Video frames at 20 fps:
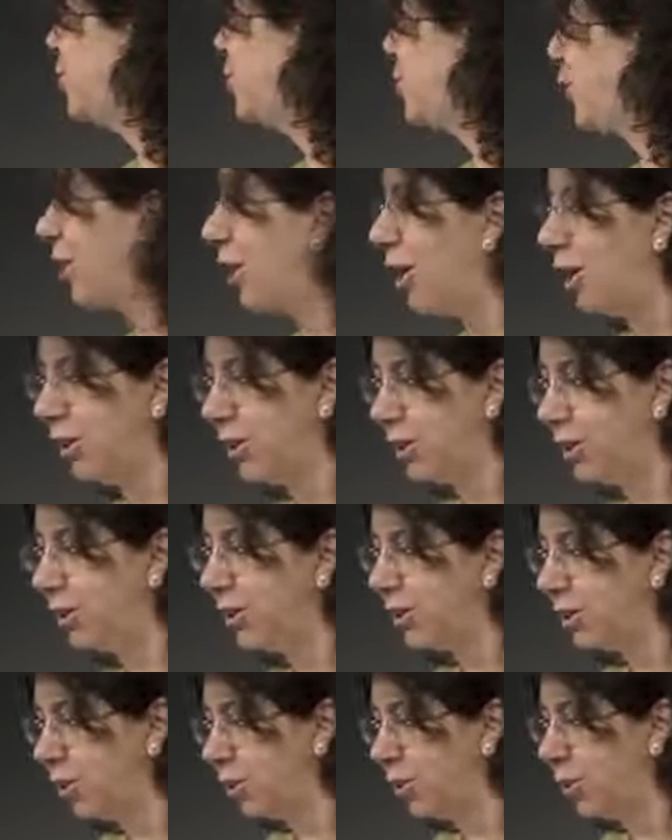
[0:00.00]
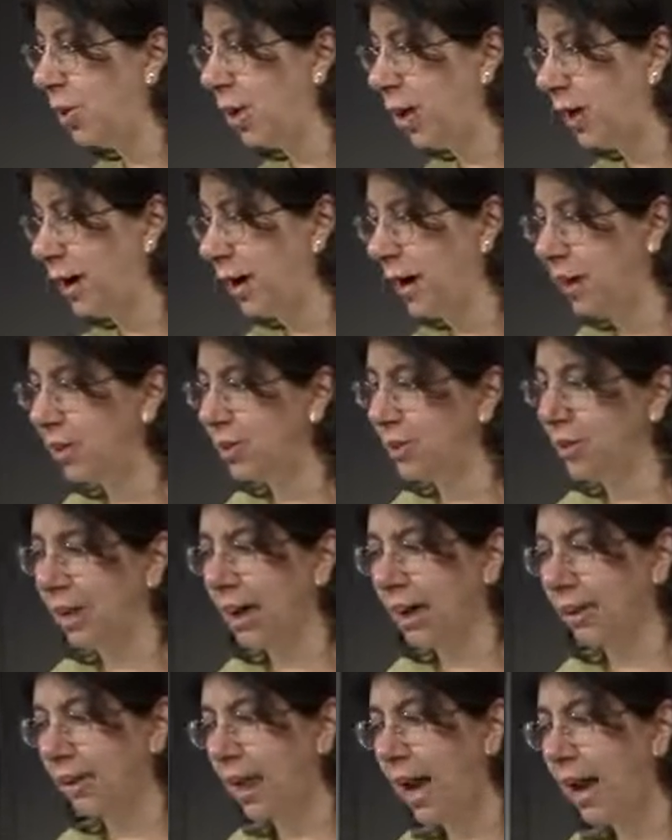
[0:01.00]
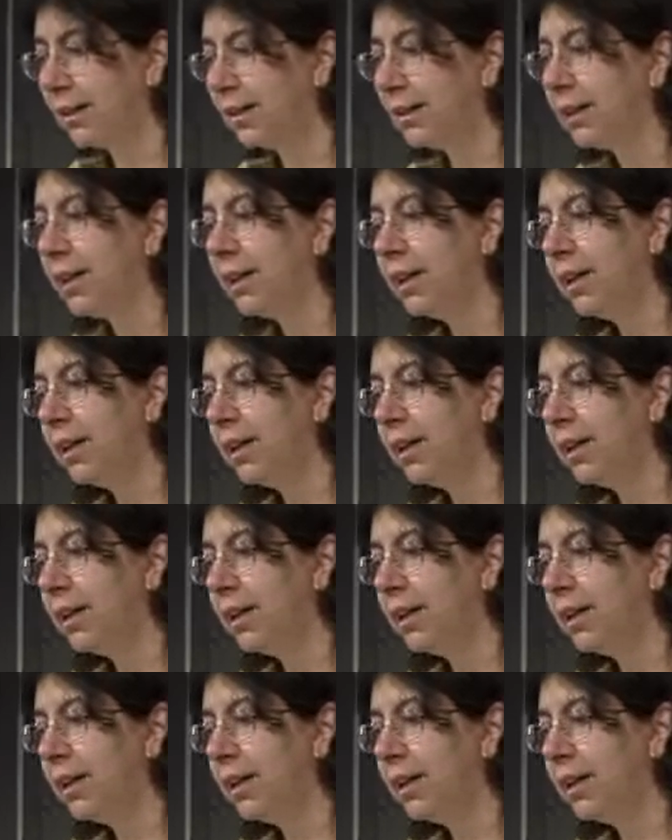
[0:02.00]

work harder to, uh, to get that.